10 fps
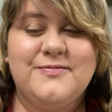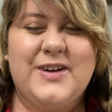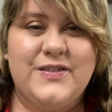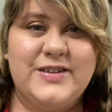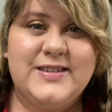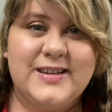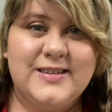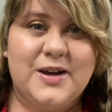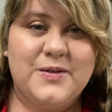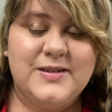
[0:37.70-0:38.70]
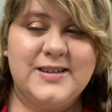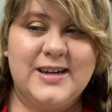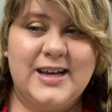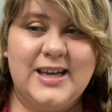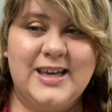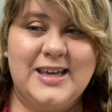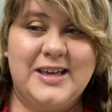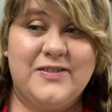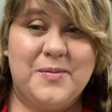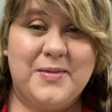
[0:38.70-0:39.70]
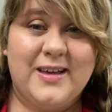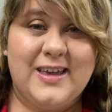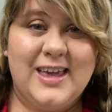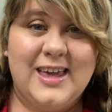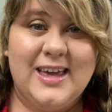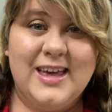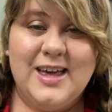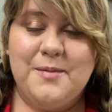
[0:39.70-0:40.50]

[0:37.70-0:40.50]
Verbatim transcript: five to six hours a night if I'm lucky.